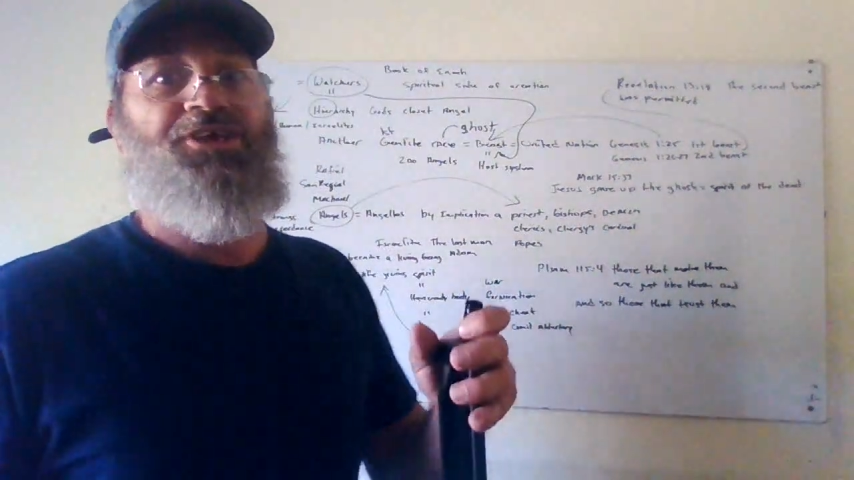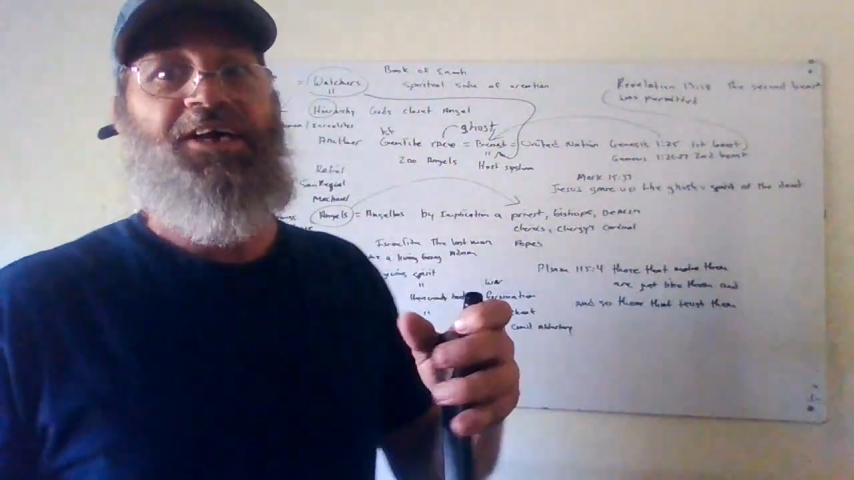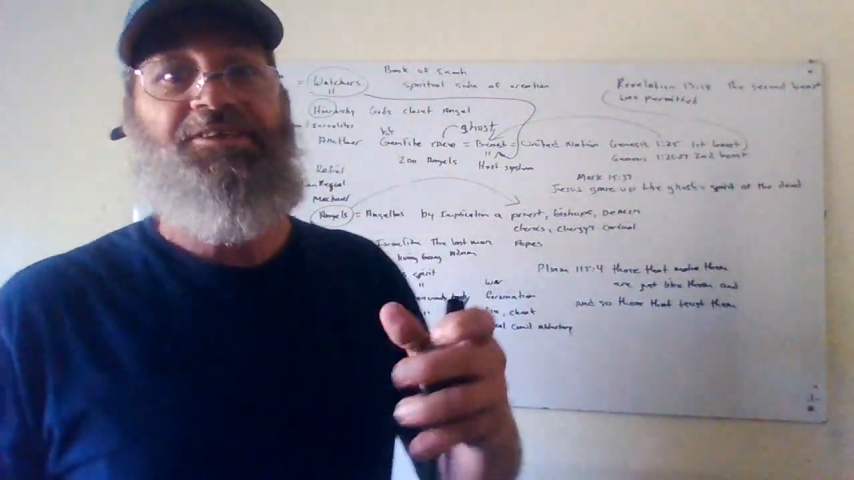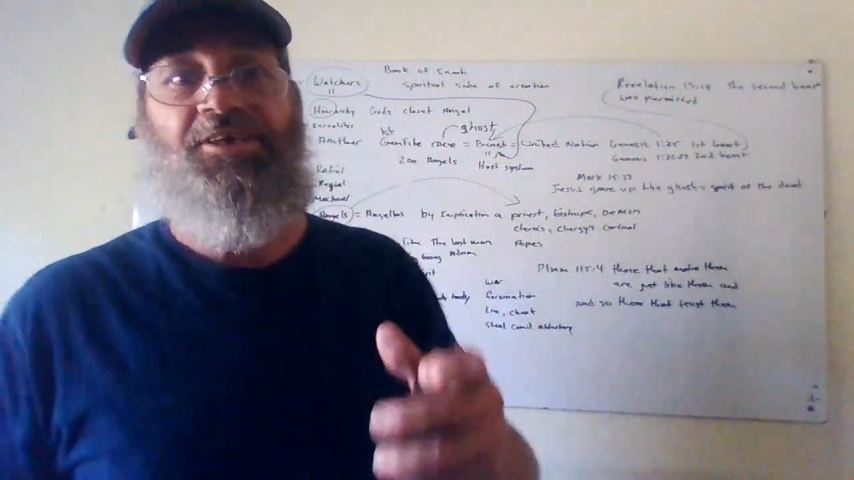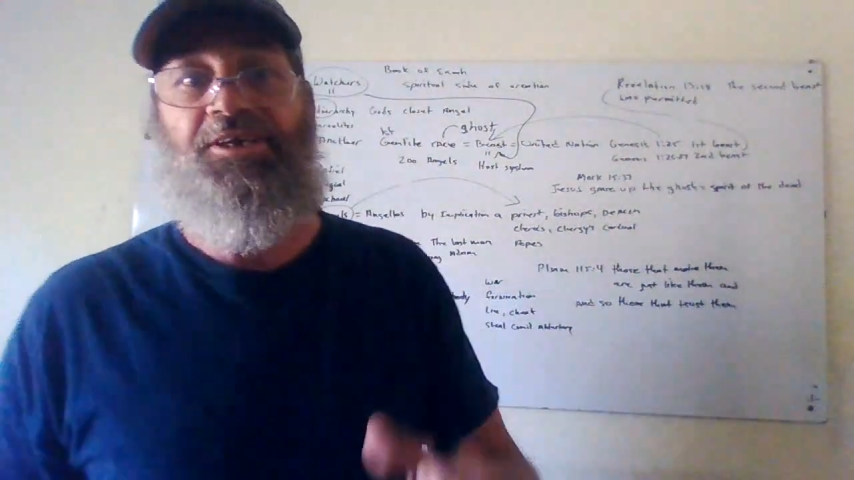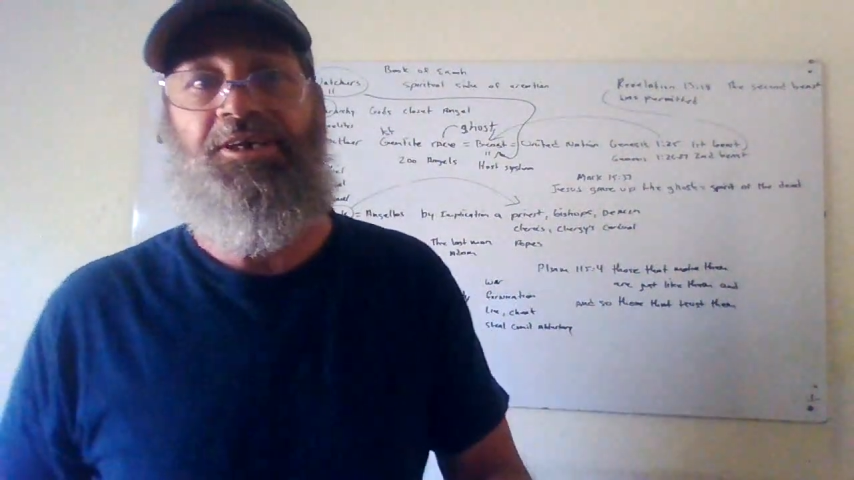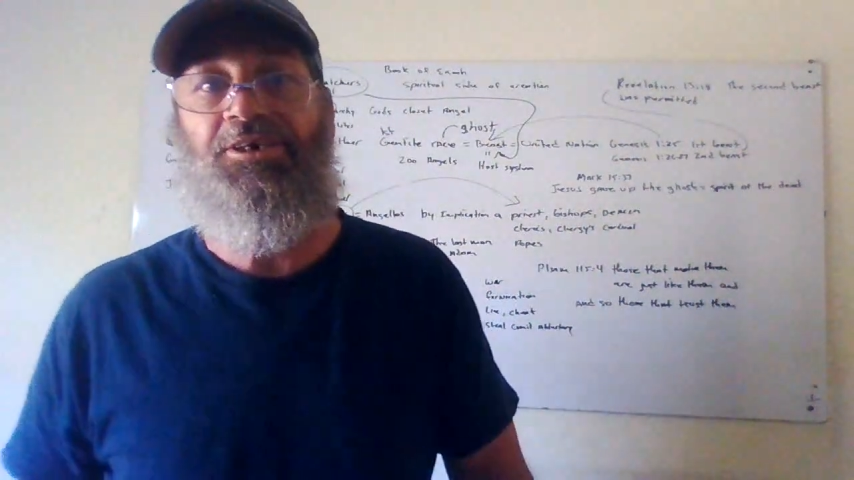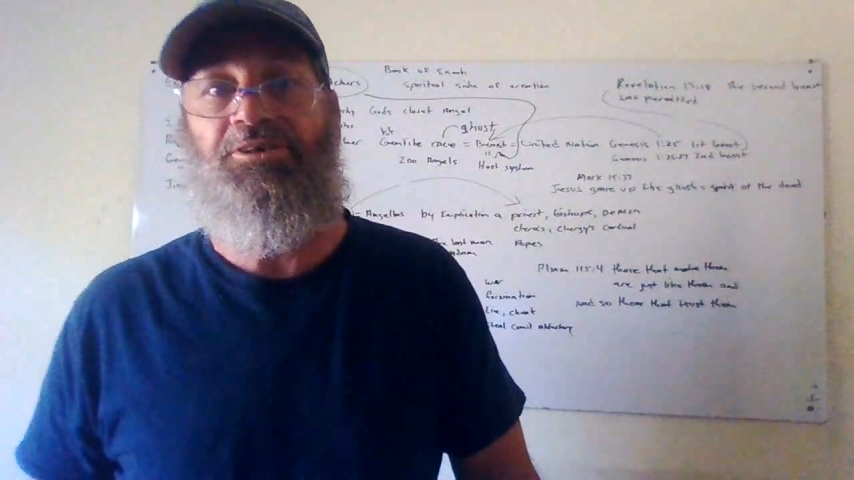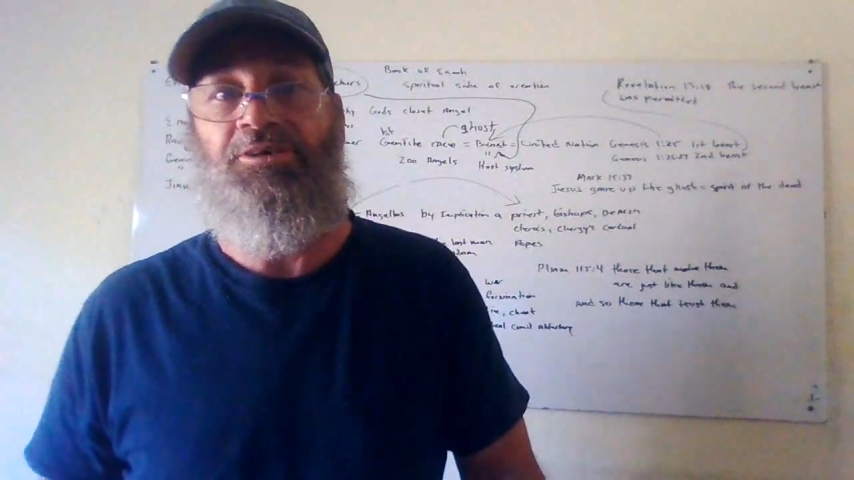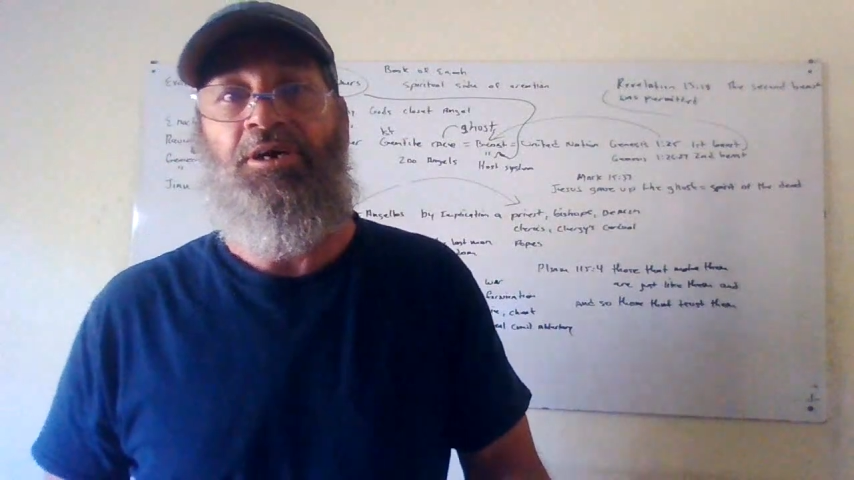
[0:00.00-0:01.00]
like to
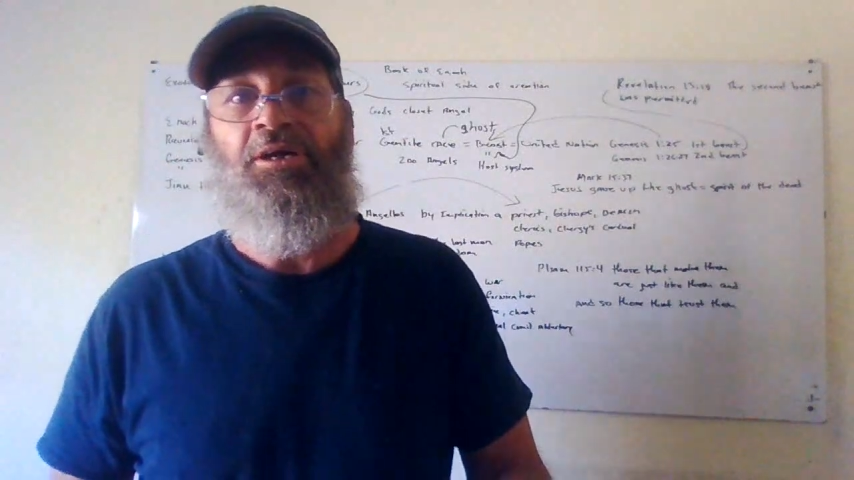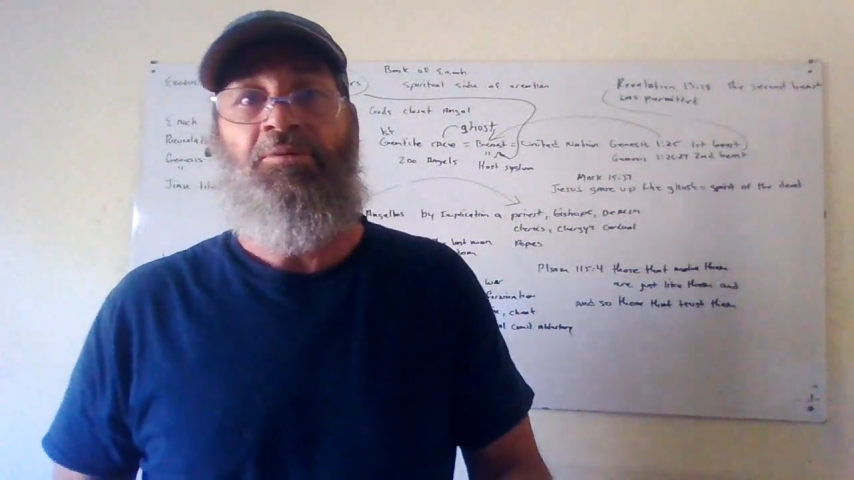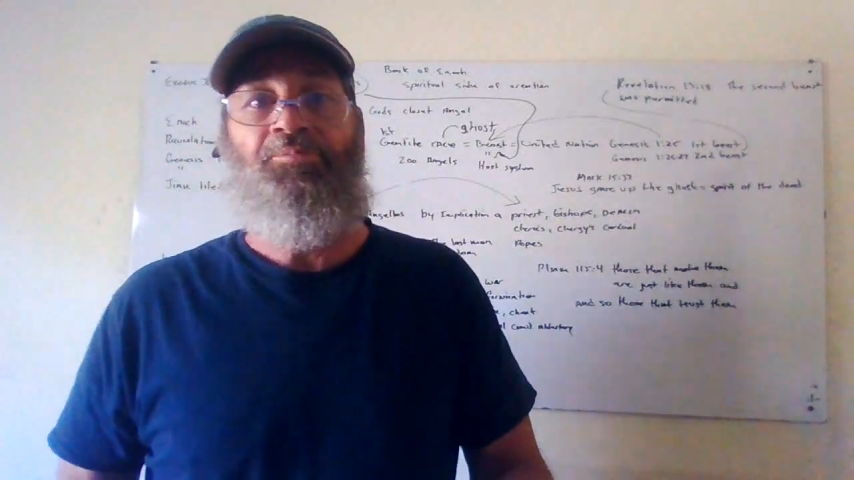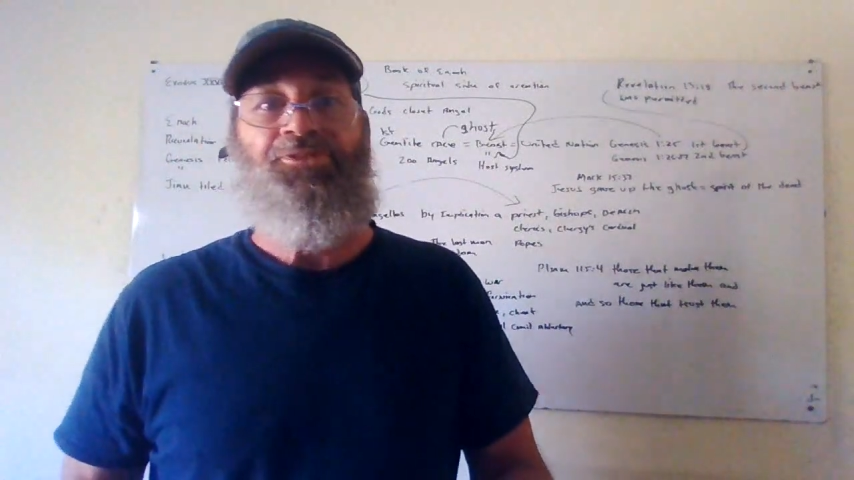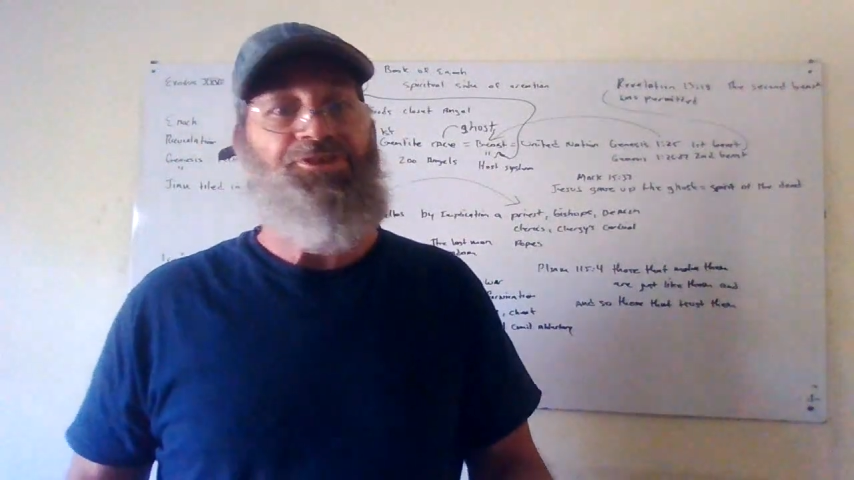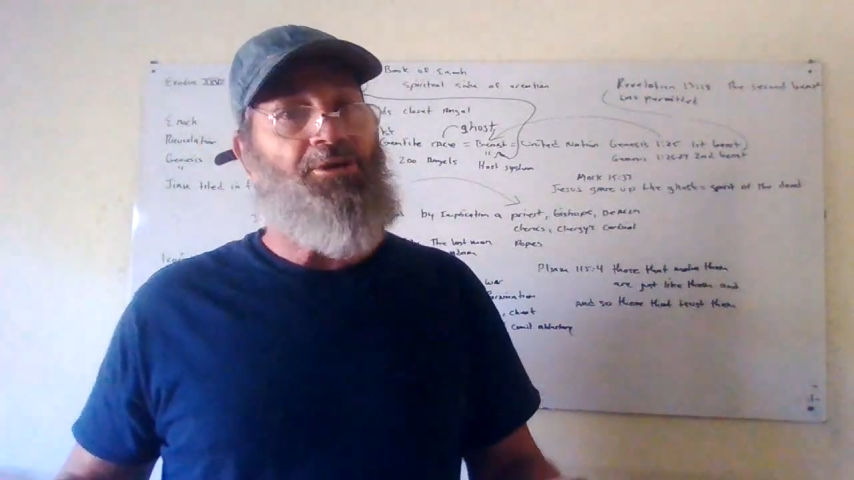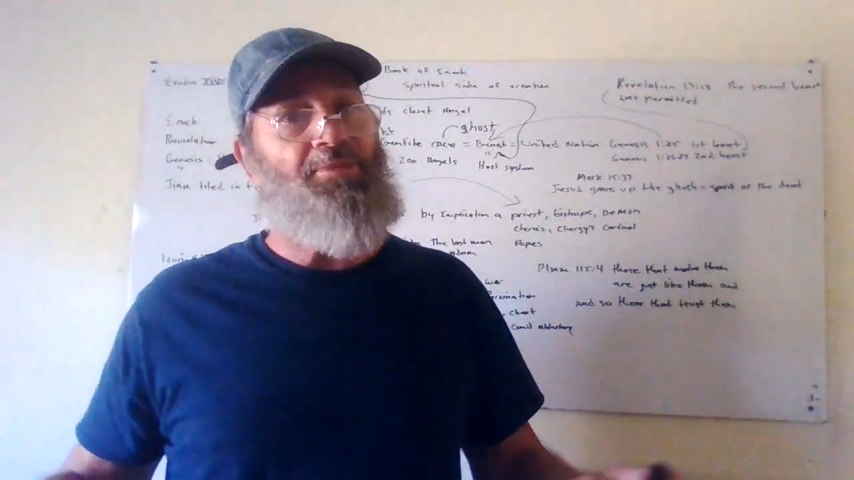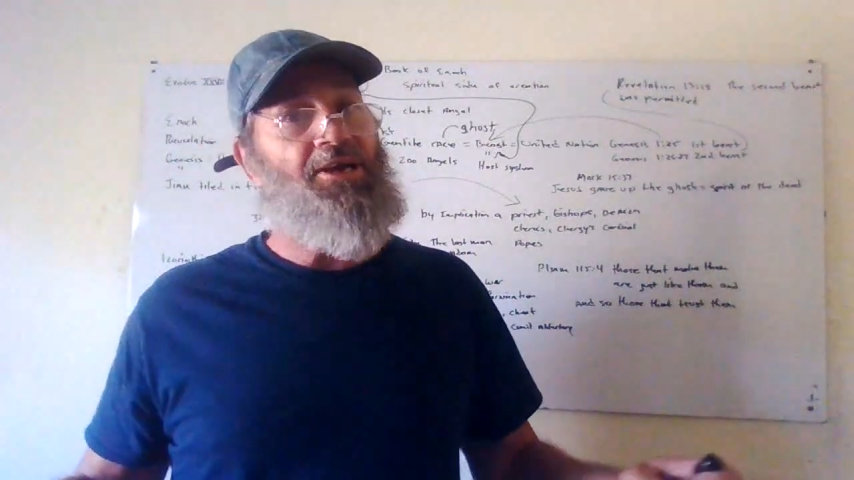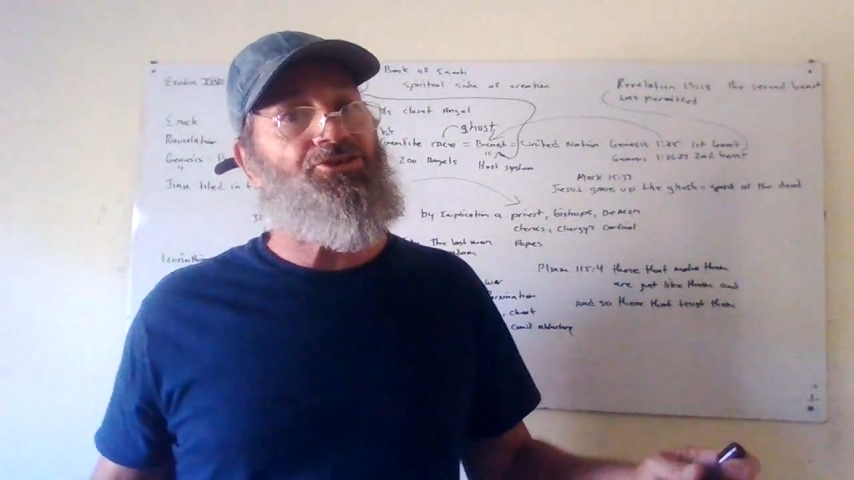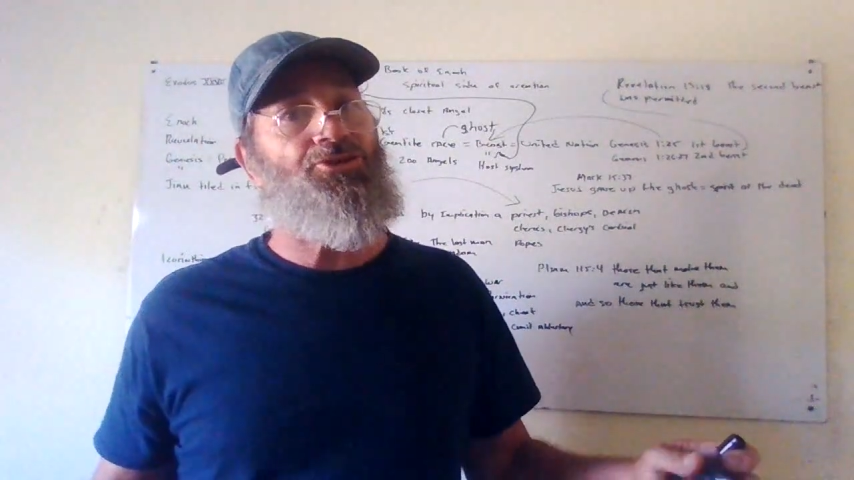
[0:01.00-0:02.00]
kill, some
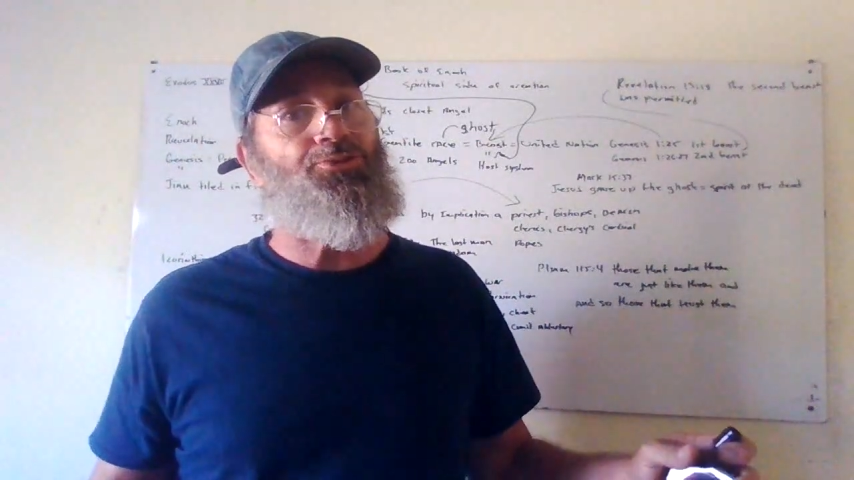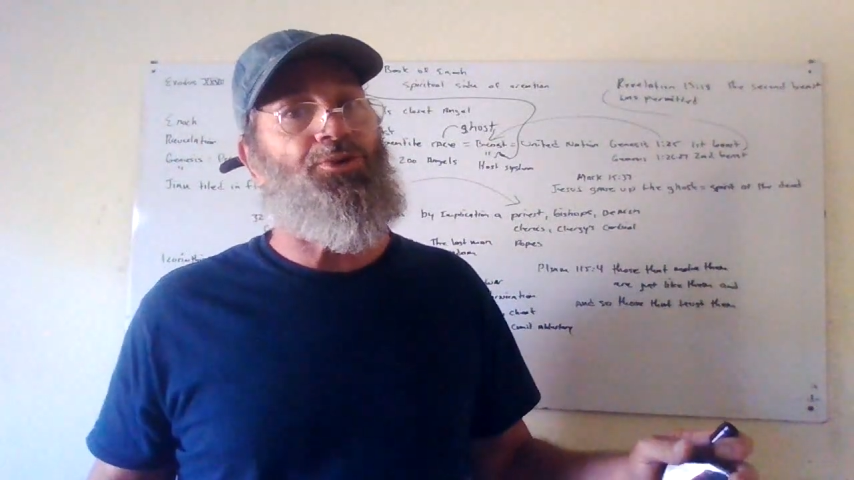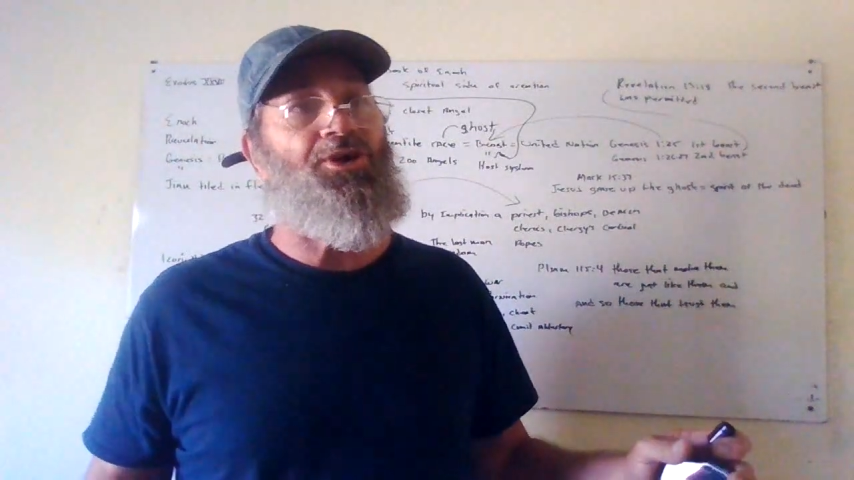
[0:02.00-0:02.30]
angels were